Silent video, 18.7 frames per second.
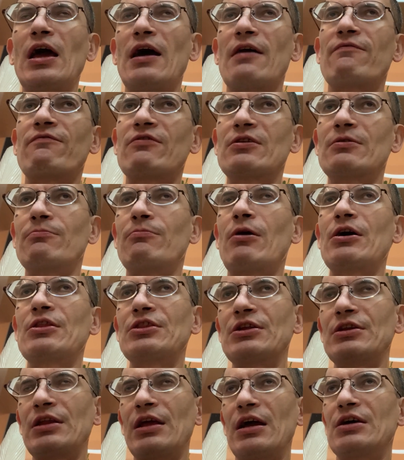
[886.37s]
effort by
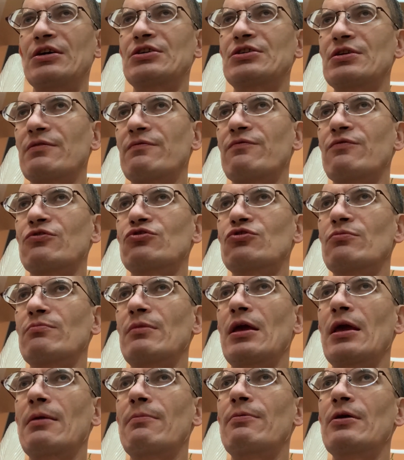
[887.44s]
the narrative to
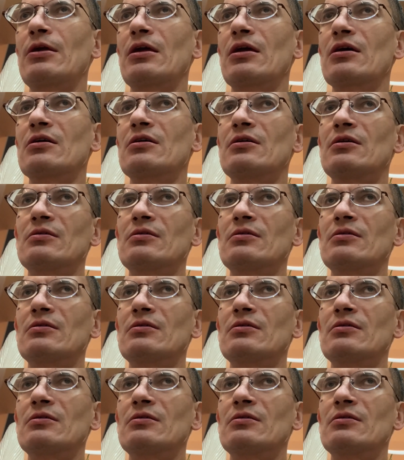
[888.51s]
maybe